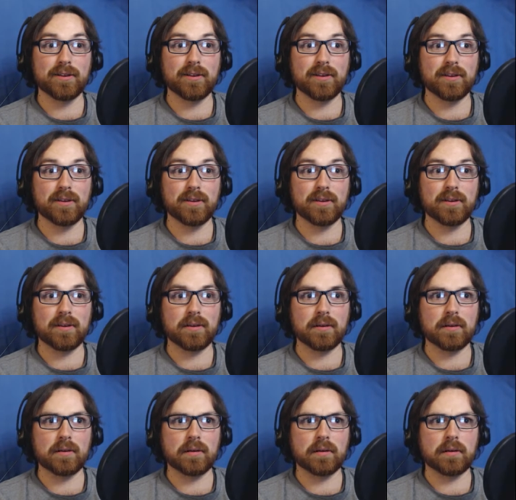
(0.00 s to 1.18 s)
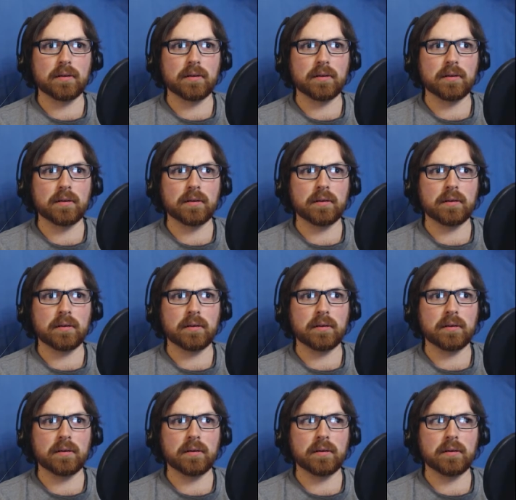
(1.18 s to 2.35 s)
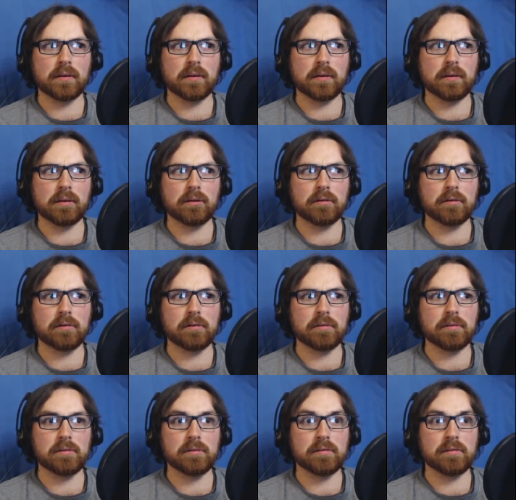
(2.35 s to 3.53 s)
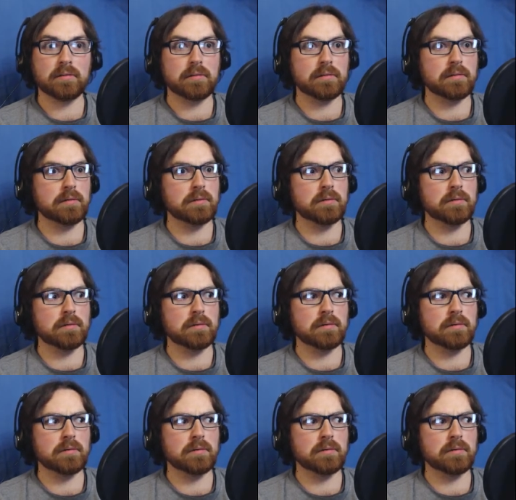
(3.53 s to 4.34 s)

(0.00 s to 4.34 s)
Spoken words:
(no one is talking)